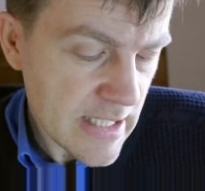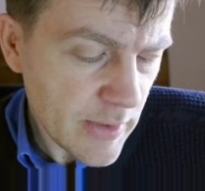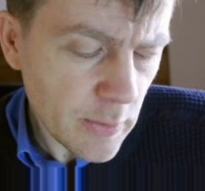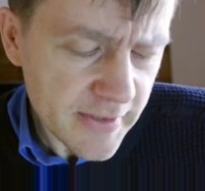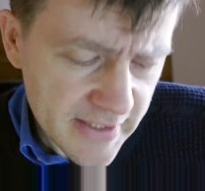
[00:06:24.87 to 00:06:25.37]
we
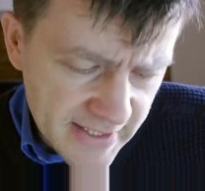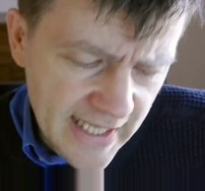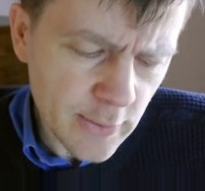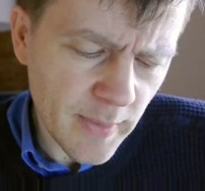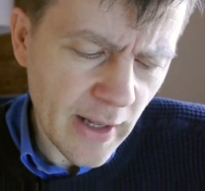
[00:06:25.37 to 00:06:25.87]
want to tell
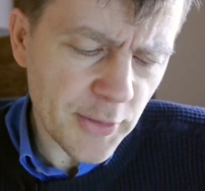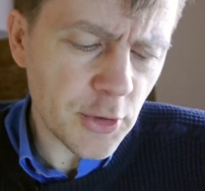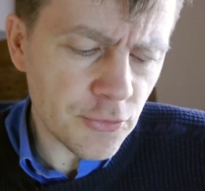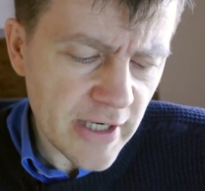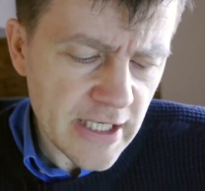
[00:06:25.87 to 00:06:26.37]
you about the
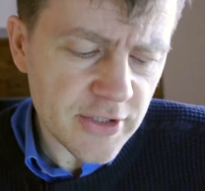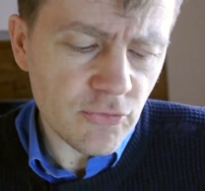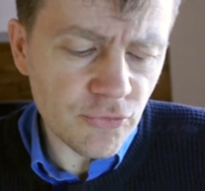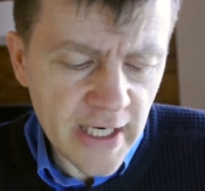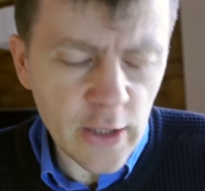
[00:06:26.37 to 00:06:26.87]
great
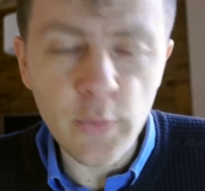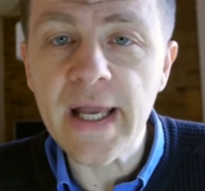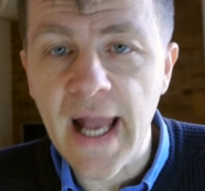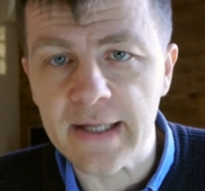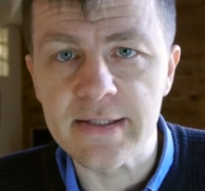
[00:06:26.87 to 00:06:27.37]

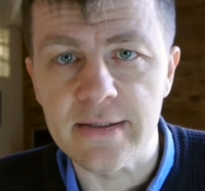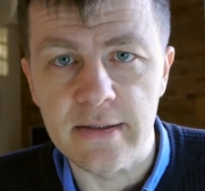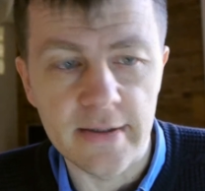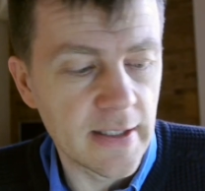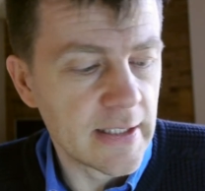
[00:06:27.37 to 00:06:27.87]
railway
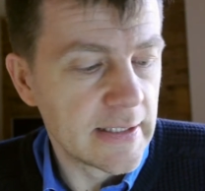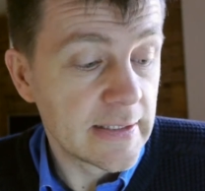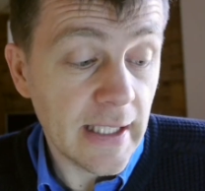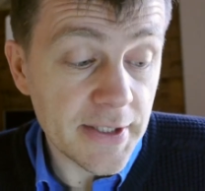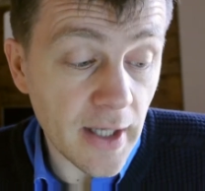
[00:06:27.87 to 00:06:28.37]
accident
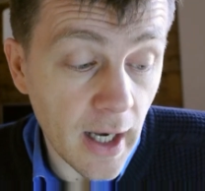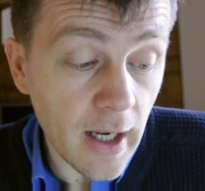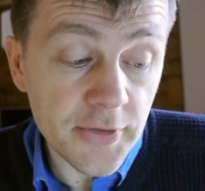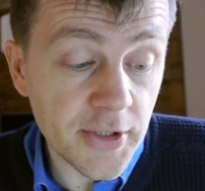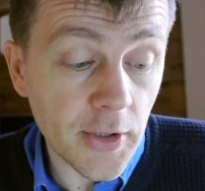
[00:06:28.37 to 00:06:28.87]
and
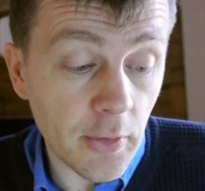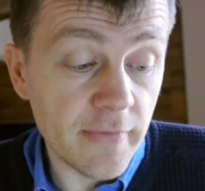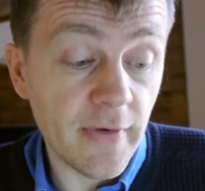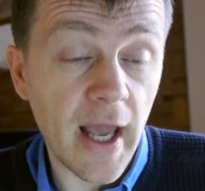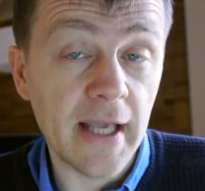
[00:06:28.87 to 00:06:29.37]
ask your
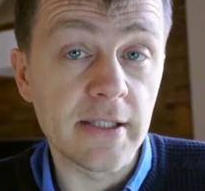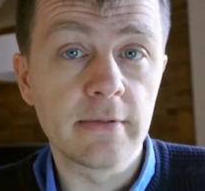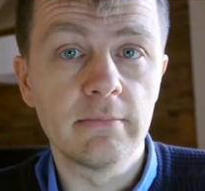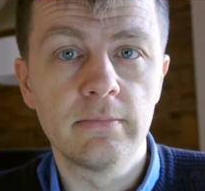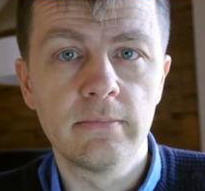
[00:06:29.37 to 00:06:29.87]

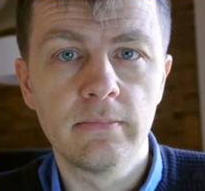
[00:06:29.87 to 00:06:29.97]
advice."